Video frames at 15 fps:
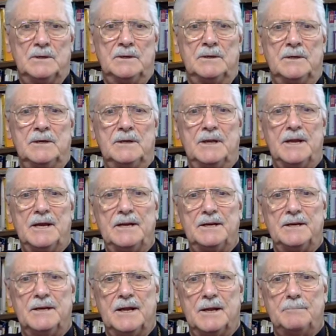
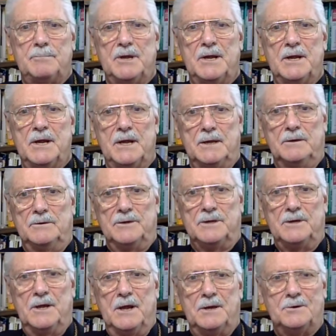Elated at being healed
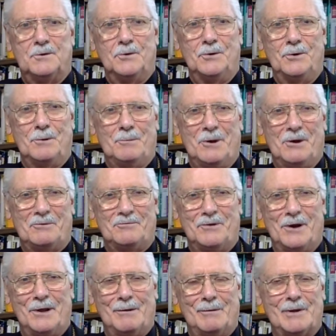and not good about
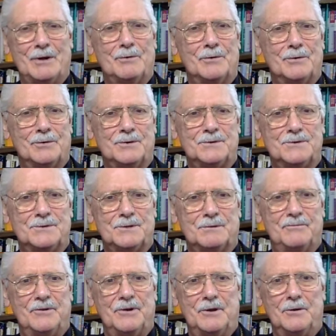following orders, the
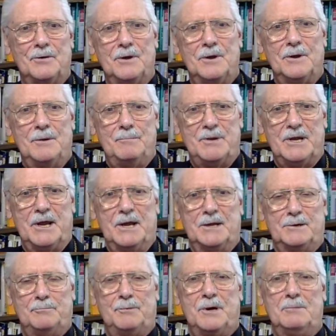fellow began
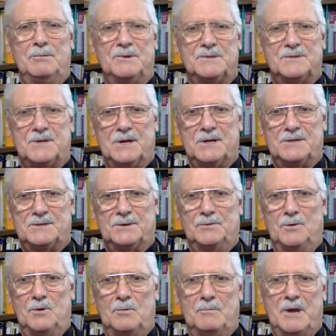to publicize the
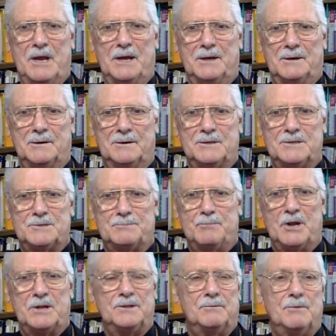whole matter and
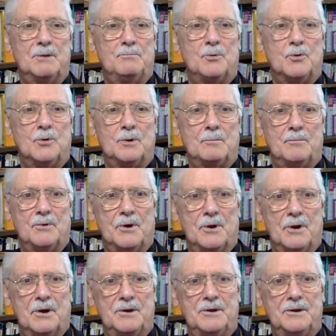spread the report
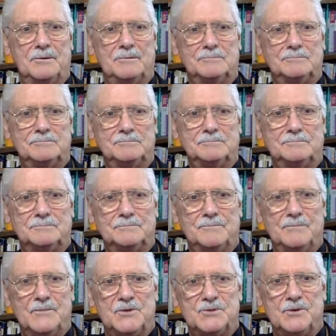abroad
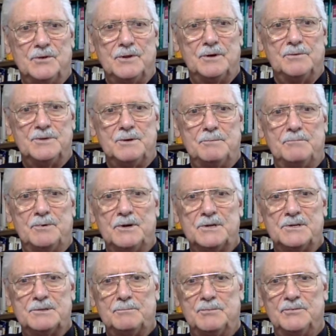so that it was
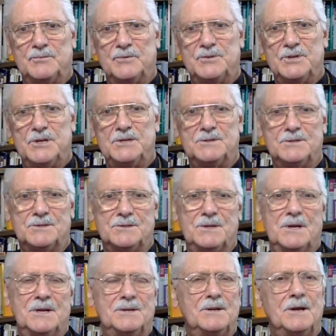impossible for Jesus
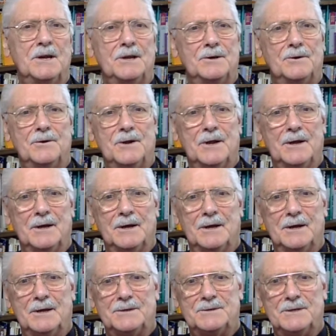to enter
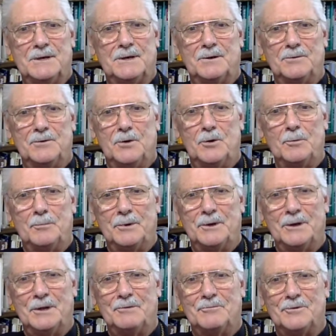a town
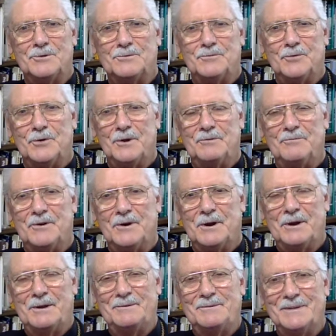openly. Verse 45.